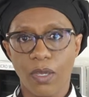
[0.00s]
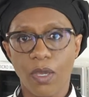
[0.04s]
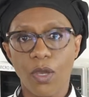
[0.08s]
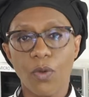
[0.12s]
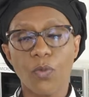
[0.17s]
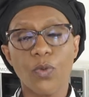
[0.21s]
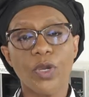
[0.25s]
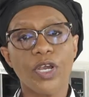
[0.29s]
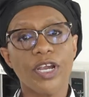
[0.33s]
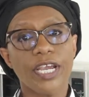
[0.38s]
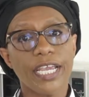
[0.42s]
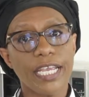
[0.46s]

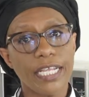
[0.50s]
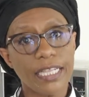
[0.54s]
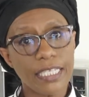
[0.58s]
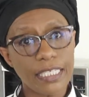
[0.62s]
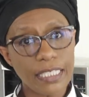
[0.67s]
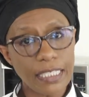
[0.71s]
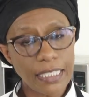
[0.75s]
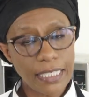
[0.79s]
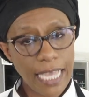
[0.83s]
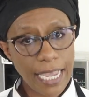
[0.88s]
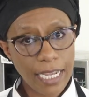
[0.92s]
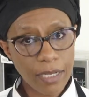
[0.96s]
We are in the
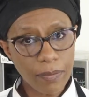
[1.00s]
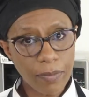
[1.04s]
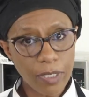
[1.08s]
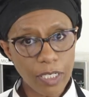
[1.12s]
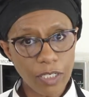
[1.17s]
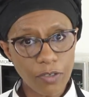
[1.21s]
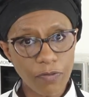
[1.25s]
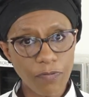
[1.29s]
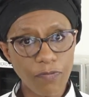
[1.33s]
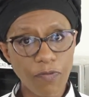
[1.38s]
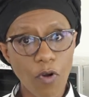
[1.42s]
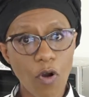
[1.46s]

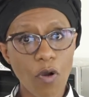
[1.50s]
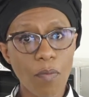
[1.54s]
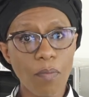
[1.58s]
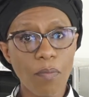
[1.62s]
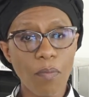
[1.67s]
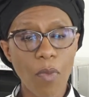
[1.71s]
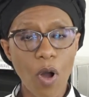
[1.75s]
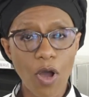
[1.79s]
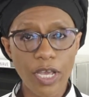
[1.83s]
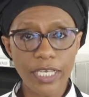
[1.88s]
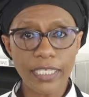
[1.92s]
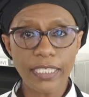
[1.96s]
segment for
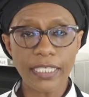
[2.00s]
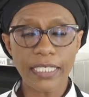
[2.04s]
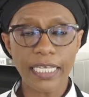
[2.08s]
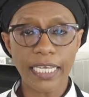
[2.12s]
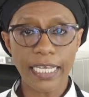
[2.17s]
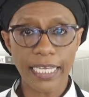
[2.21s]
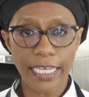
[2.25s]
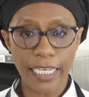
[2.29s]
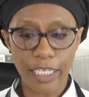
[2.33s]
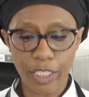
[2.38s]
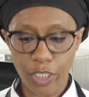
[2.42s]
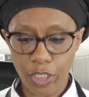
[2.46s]
moist
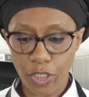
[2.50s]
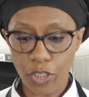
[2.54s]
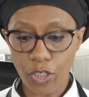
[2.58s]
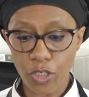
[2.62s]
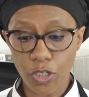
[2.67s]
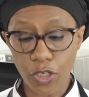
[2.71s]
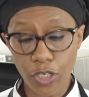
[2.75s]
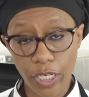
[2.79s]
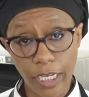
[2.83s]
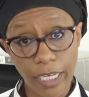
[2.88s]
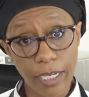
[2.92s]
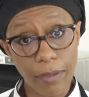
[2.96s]
heat
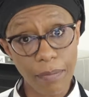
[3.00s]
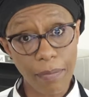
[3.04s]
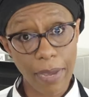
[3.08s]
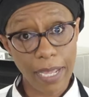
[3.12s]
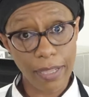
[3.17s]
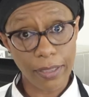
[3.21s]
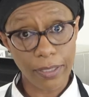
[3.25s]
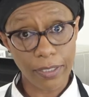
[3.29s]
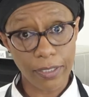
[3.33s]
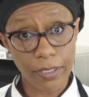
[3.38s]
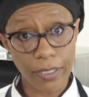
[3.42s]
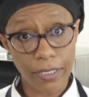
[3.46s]
cooking
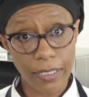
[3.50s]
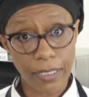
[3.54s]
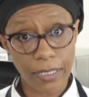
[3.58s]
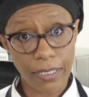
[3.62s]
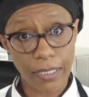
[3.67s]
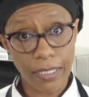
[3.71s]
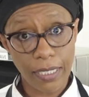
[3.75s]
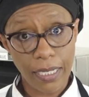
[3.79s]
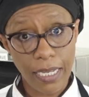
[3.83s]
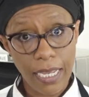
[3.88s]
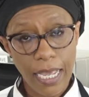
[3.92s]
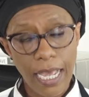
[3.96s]
methods.
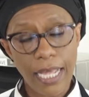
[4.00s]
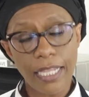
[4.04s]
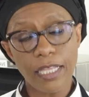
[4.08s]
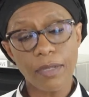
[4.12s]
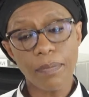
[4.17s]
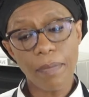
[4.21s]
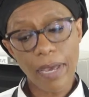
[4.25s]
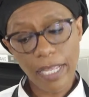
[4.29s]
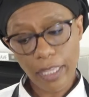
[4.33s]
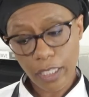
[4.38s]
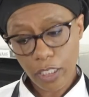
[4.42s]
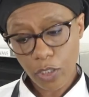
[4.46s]
And the
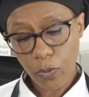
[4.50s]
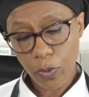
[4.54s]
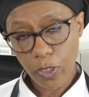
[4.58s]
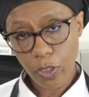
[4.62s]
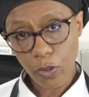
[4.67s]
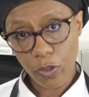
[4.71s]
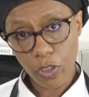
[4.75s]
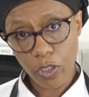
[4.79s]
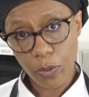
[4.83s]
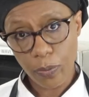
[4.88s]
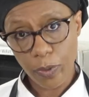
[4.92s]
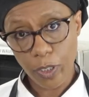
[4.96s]
method we're
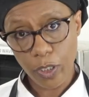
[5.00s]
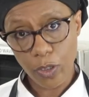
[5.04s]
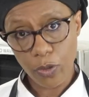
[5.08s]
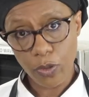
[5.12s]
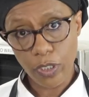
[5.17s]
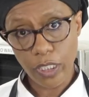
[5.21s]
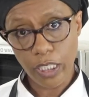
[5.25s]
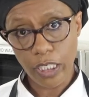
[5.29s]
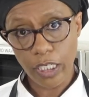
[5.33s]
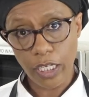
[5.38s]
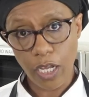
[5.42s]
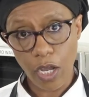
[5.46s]
going to be
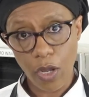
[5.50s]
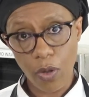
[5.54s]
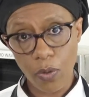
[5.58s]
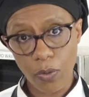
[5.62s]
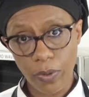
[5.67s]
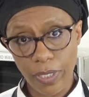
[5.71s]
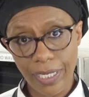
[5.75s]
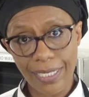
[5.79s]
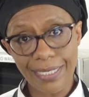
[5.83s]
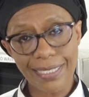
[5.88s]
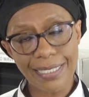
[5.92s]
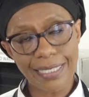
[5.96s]
using now
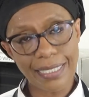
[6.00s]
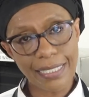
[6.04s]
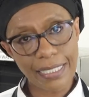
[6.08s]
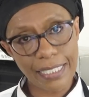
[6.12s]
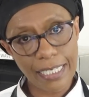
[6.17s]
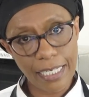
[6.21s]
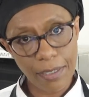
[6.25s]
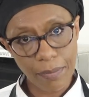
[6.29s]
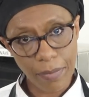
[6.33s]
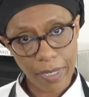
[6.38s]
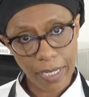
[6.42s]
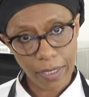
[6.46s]
is
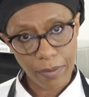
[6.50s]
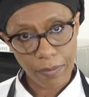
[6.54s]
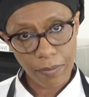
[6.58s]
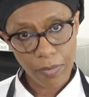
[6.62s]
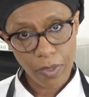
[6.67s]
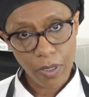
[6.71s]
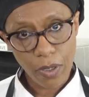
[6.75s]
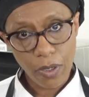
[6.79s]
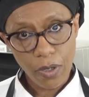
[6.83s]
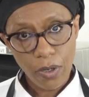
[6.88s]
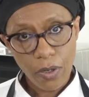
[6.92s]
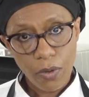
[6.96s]
steaming.
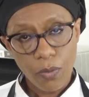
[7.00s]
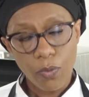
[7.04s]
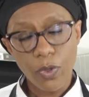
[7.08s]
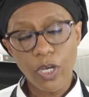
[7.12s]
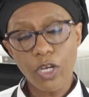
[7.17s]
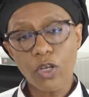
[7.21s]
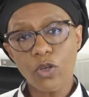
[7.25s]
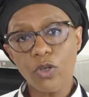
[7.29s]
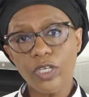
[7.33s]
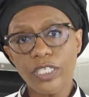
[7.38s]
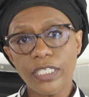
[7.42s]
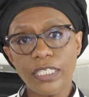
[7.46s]
We
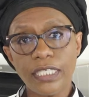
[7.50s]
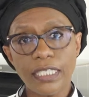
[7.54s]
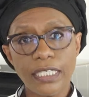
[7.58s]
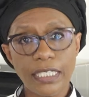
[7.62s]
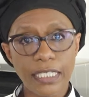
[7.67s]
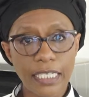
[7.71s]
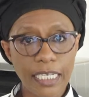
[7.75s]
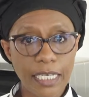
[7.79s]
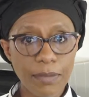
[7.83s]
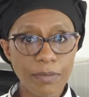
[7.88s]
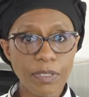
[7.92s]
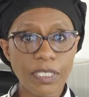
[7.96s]
are going to
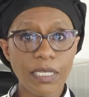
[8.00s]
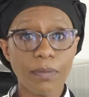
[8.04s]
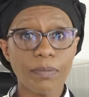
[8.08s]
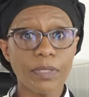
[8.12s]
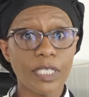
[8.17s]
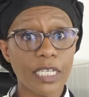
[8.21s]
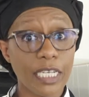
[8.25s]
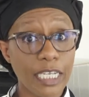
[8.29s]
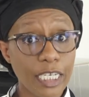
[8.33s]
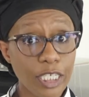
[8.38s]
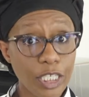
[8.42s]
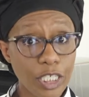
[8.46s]
steam some
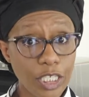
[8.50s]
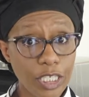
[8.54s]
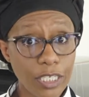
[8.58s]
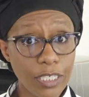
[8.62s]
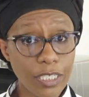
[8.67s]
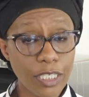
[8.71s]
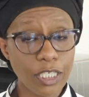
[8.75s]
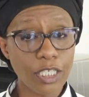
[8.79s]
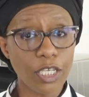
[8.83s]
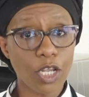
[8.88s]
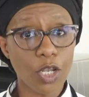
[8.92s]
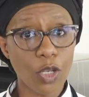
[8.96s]

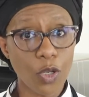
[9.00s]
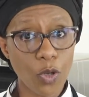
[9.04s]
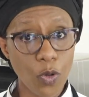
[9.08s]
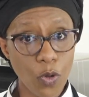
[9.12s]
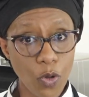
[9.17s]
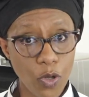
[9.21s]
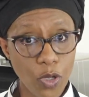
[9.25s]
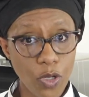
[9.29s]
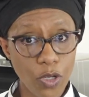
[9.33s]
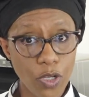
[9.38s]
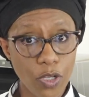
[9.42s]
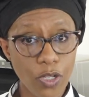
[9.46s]
delicious
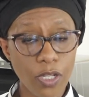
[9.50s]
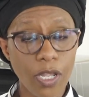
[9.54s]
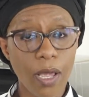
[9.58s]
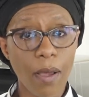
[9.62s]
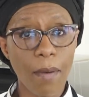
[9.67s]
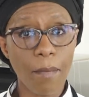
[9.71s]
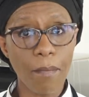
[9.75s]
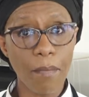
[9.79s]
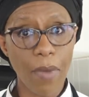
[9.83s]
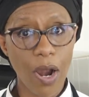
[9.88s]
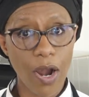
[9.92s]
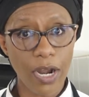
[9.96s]
local
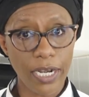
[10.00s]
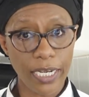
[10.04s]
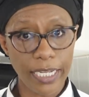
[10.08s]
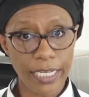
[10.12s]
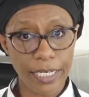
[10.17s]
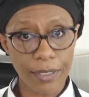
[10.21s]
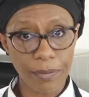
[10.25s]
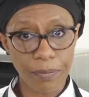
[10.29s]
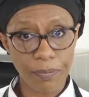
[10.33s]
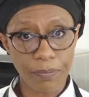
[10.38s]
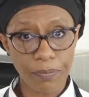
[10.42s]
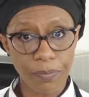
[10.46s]

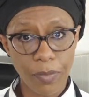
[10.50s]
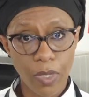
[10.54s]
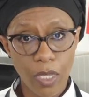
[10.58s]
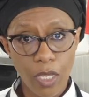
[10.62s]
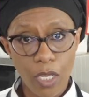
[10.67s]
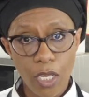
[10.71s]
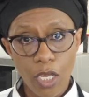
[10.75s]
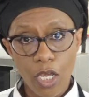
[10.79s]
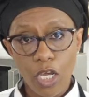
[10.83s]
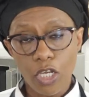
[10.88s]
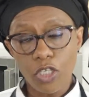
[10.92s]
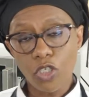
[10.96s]
marlin.
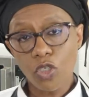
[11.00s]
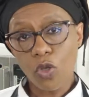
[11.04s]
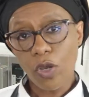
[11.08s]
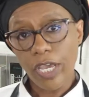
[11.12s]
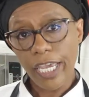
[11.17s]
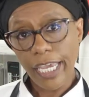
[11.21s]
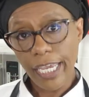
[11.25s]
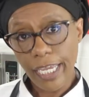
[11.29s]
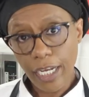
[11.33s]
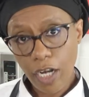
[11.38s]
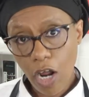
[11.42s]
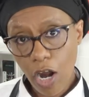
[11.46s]
So
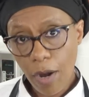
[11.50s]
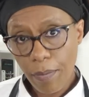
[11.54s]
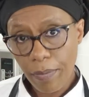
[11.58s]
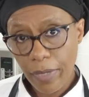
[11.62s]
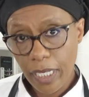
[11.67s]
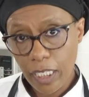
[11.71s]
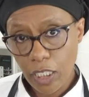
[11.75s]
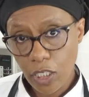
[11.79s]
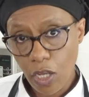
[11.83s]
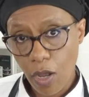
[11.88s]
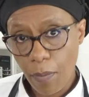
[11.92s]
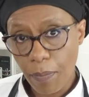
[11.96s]
in our
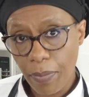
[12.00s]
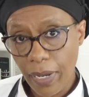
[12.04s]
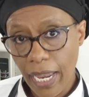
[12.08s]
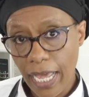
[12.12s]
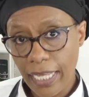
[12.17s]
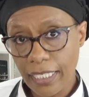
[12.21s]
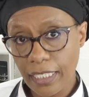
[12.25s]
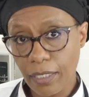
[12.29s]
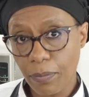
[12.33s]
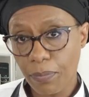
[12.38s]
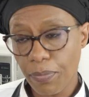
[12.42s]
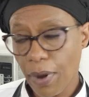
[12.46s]
mise en
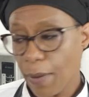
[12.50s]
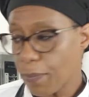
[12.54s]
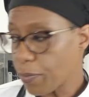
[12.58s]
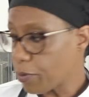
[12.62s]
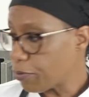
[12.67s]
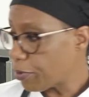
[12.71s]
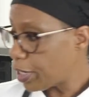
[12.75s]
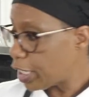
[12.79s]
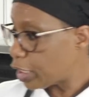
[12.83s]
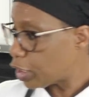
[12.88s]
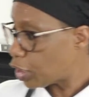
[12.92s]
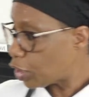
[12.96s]
place and
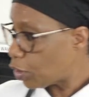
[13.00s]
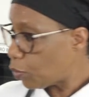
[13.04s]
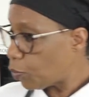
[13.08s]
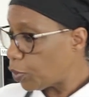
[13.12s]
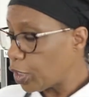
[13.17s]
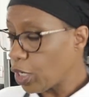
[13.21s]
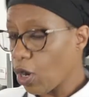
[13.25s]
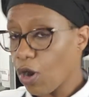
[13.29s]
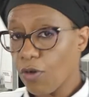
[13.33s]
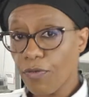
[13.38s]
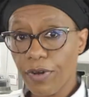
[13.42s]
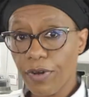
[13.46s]
preparation,
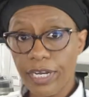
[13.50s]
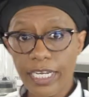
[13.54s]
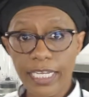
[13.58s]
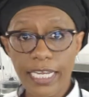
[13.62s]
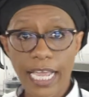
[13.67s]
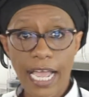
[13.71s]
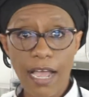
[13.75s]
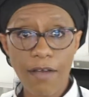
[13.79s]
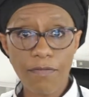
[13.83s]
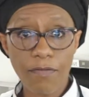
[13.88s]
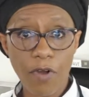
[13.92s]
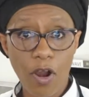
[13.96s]
we already
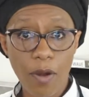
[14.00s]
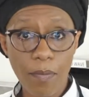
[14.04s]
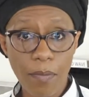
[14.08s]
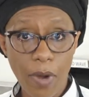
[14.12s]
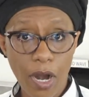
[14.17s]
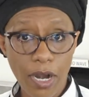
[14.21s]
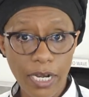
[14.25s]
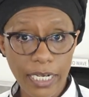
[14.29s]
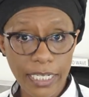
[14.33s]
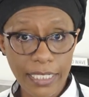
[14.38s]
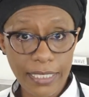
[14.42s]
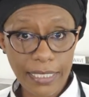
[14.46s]
have our
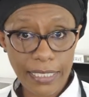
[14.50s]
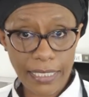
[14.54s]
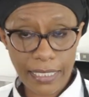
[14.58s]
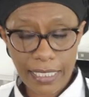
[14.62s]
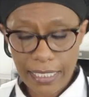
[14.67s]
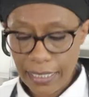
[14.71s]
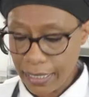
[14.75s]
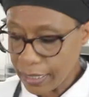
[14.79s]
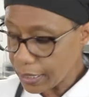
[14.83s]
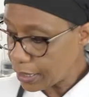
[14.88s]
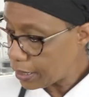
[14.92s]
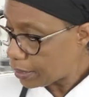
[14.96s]
marlin
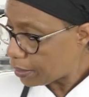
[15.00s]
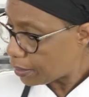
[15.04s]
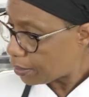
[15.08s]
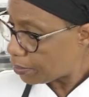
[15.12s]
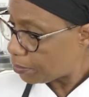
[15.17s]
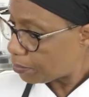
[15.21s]
seasoned